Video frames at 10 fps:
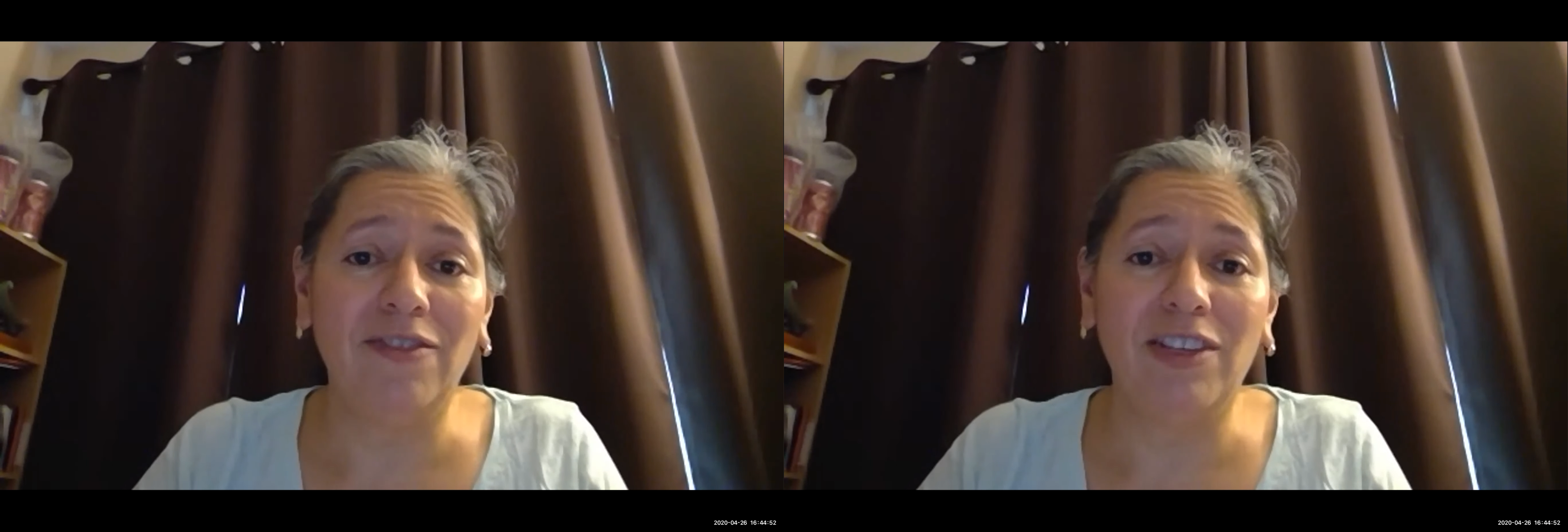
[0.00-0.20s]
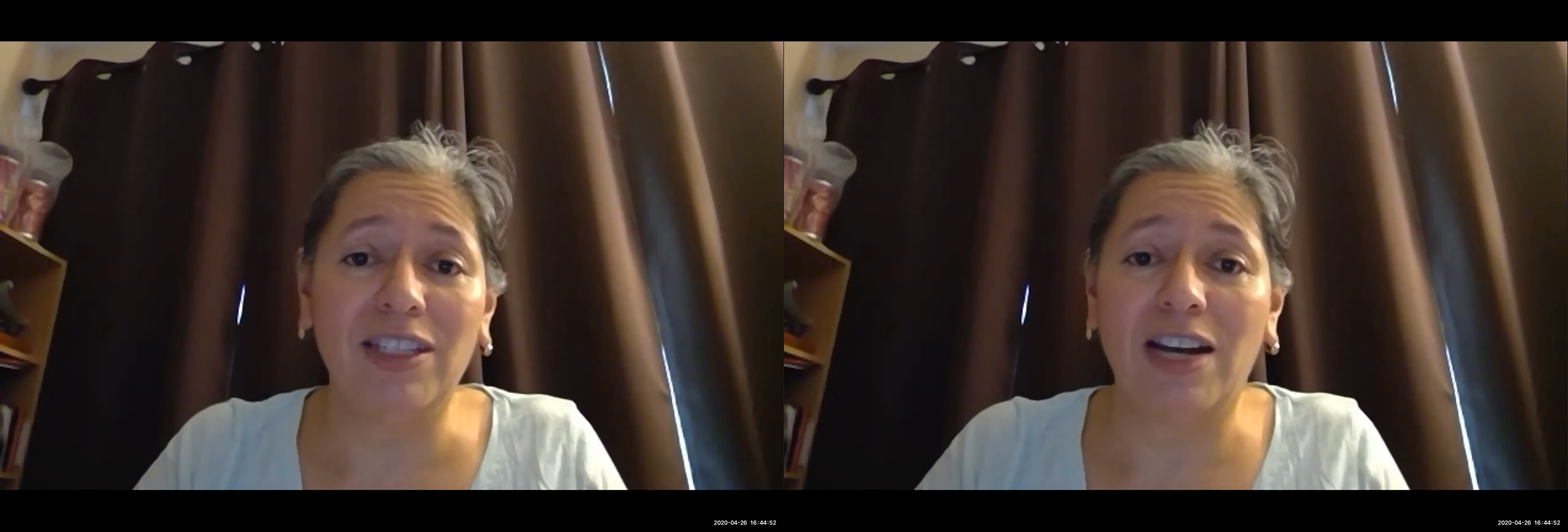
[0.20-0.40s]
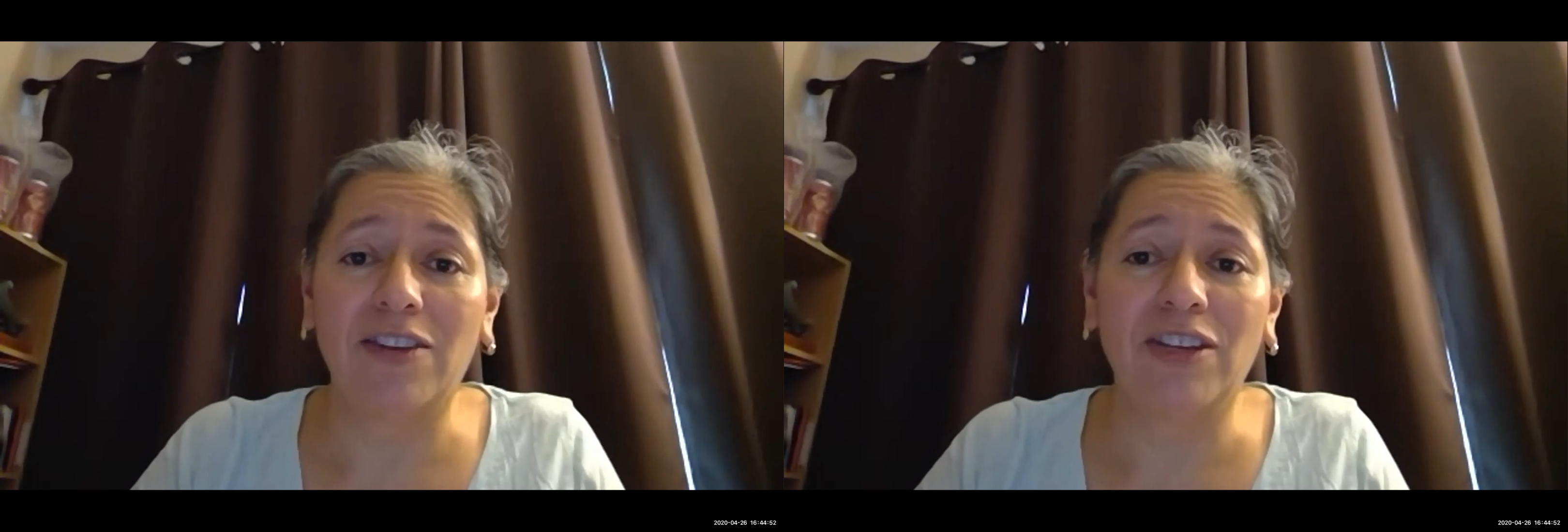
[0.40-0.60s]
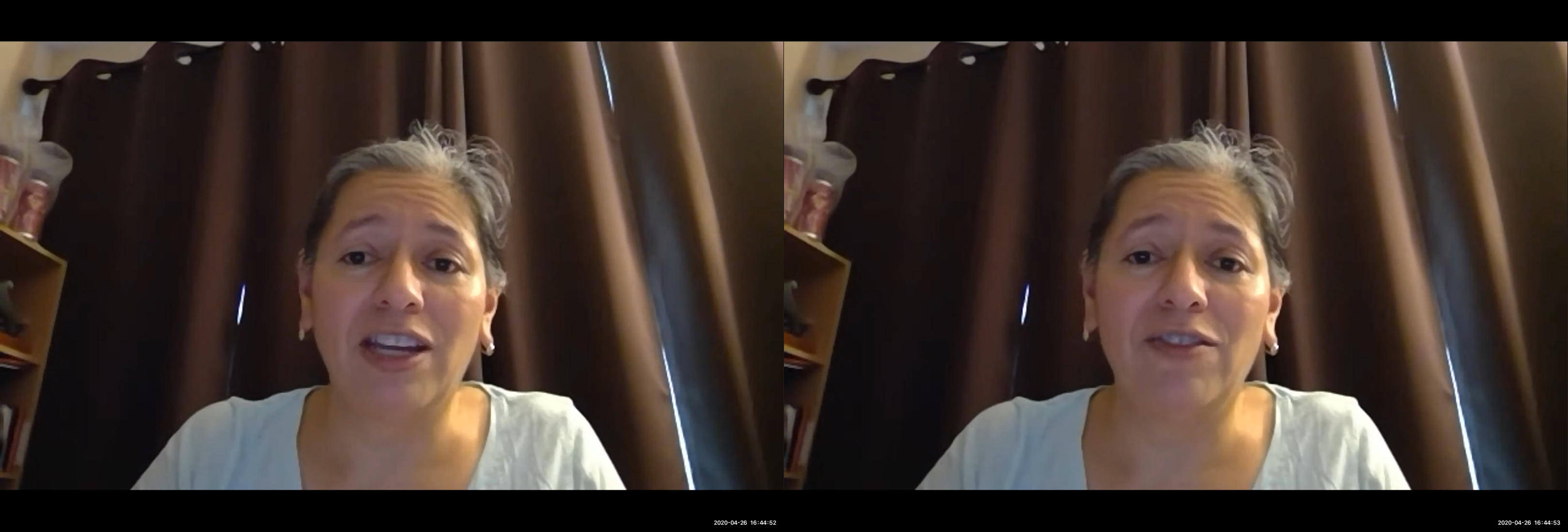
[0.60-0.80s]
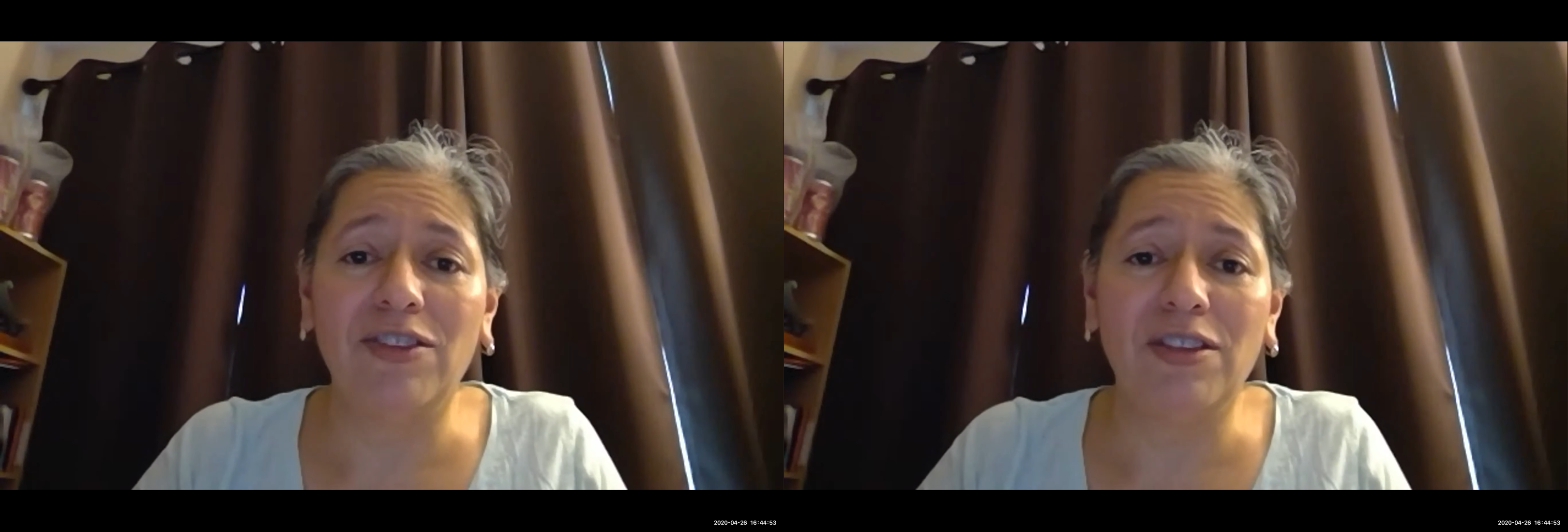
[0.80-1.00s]
if a doctor
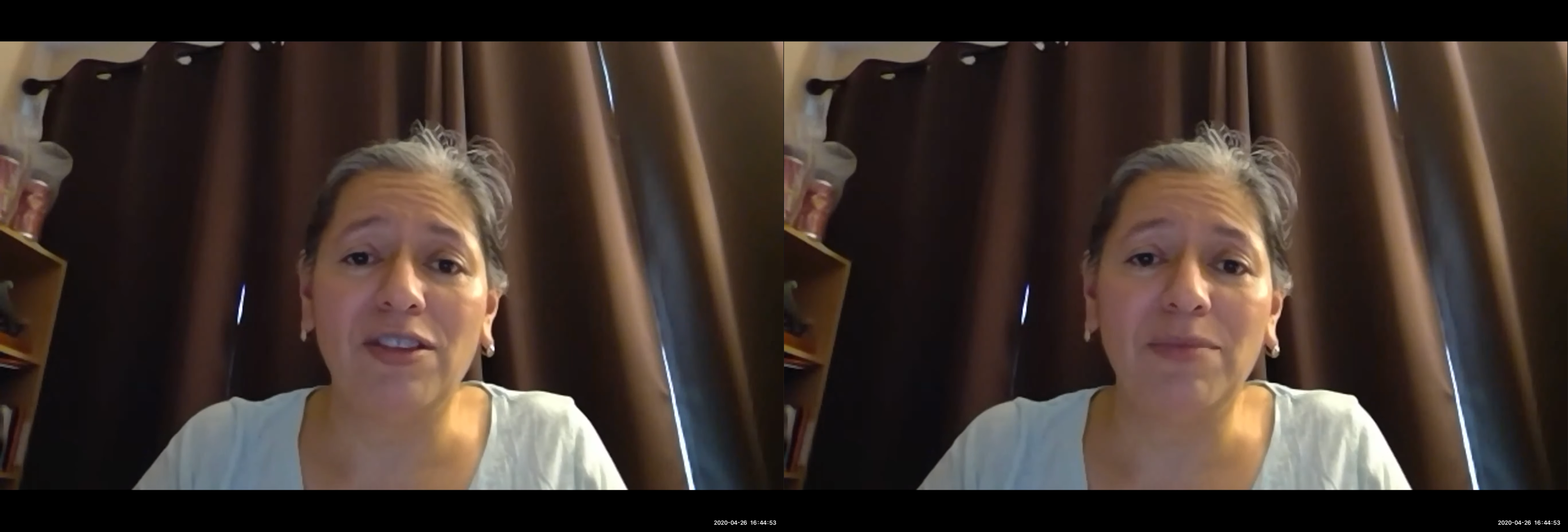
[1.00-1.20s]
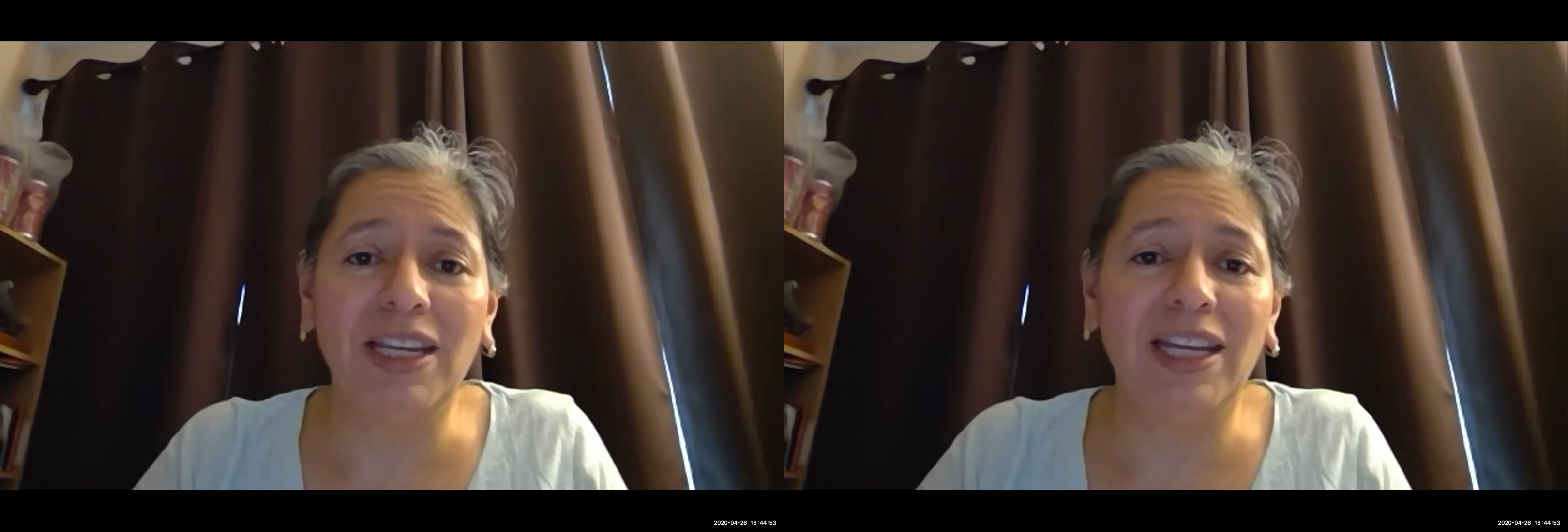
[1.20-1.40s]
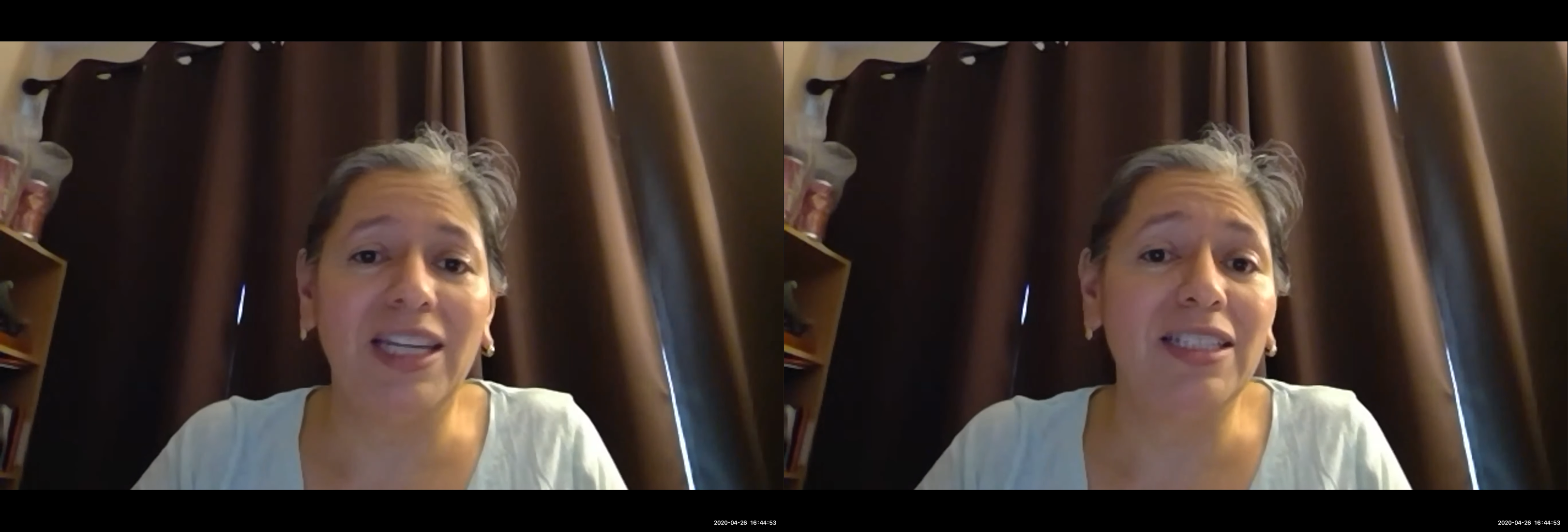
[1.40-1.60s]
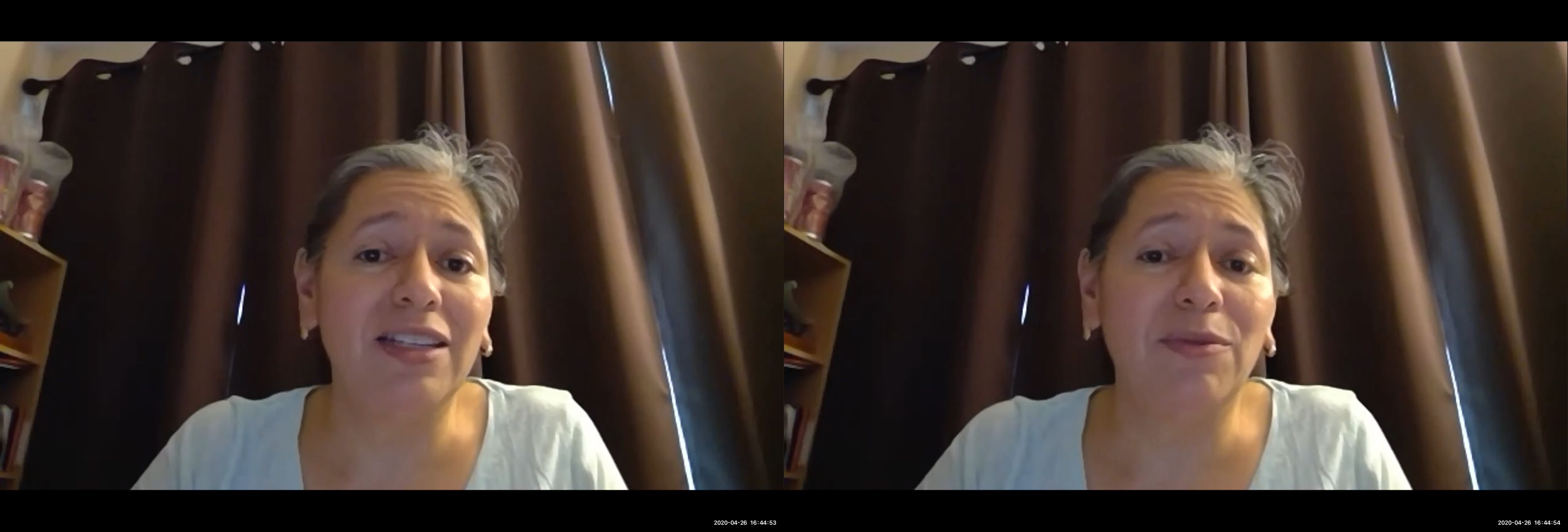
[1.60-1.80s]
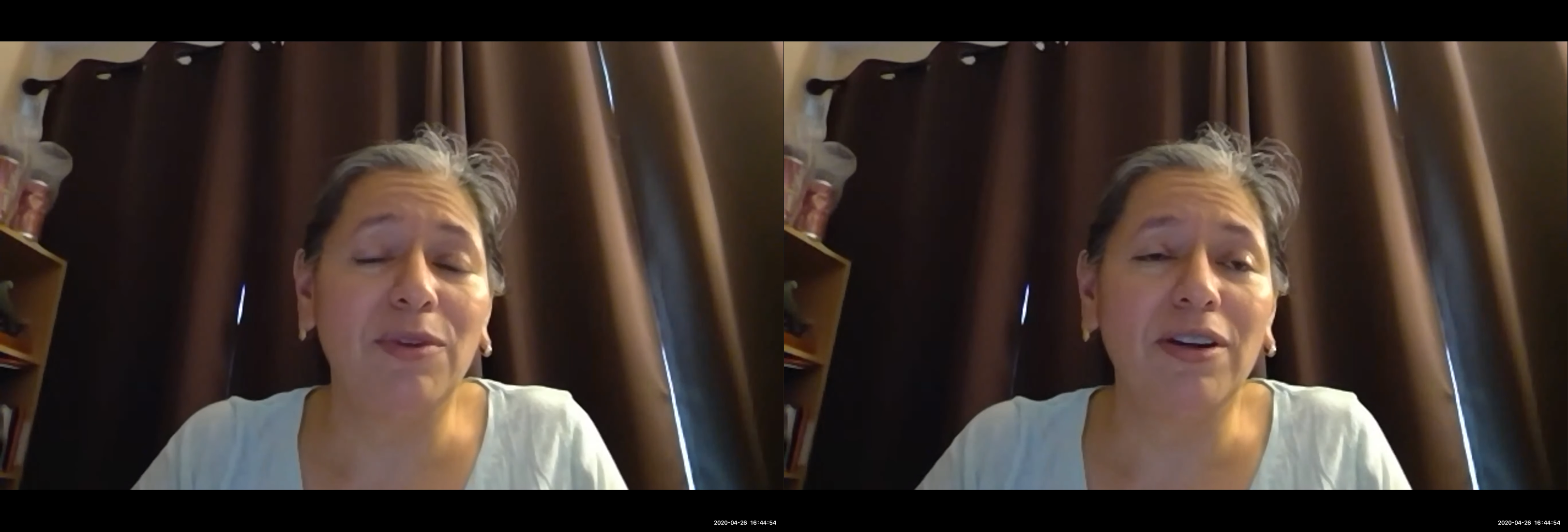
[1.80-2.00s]
gave you something and it
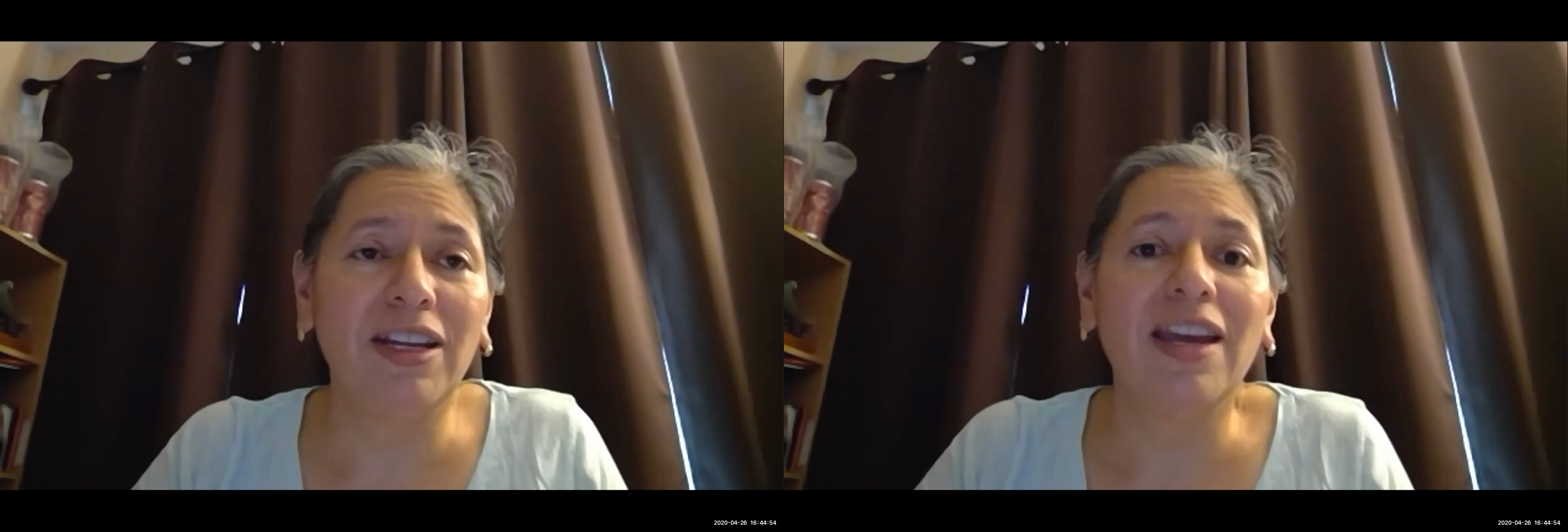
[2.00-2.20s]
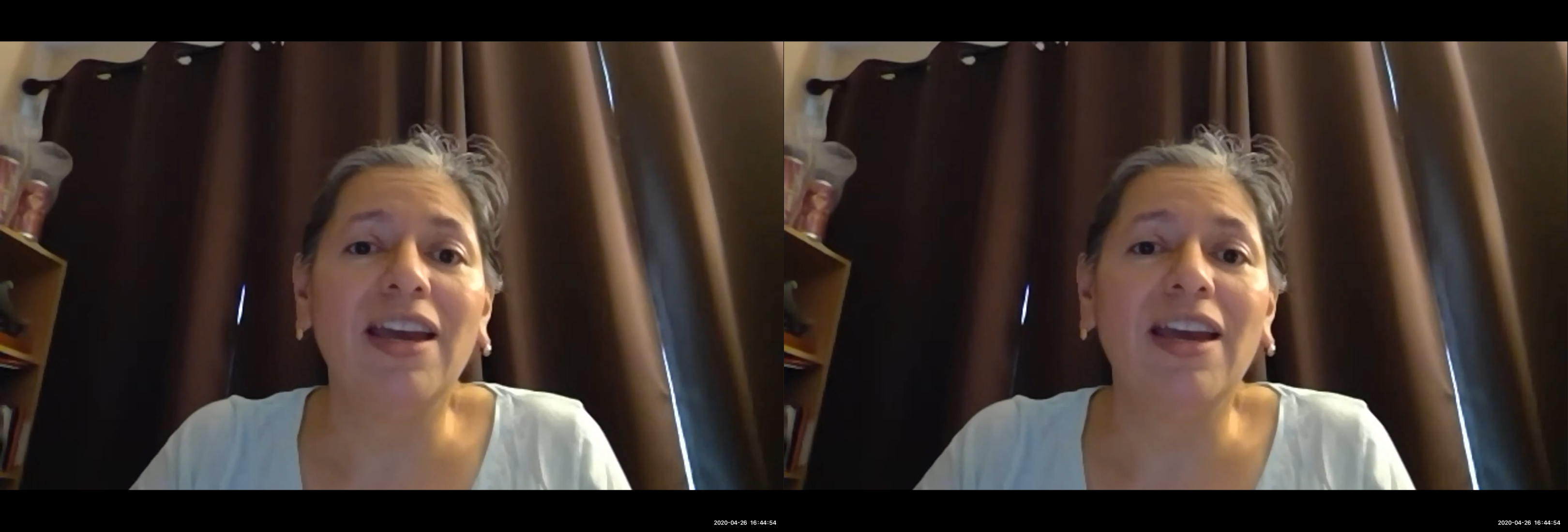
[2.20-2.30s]
didn't work,